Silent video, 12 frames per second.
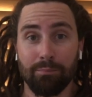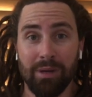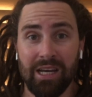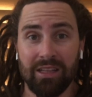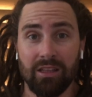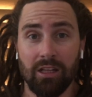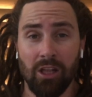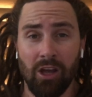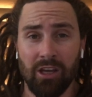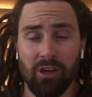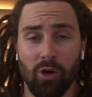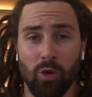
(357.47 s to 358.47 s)
But
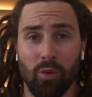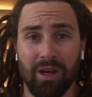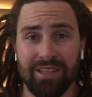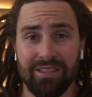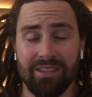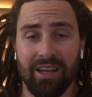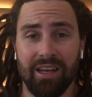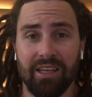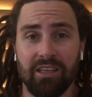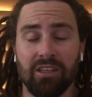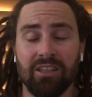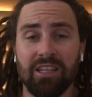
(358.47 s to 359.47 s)
like I always
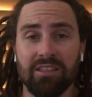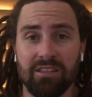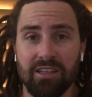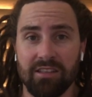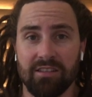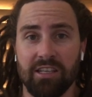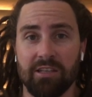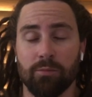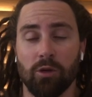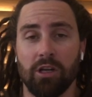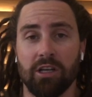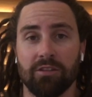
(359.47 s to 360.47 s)
say, you need to test these
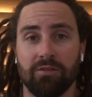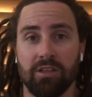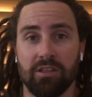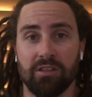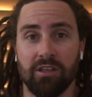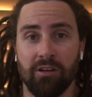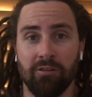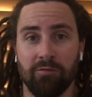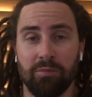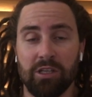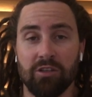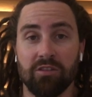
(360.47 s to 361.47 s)
products for
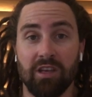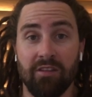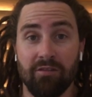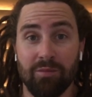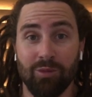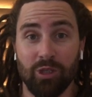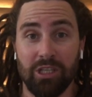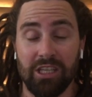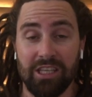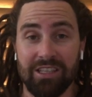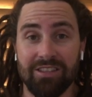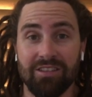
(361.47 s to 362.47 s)
yourself because everybody is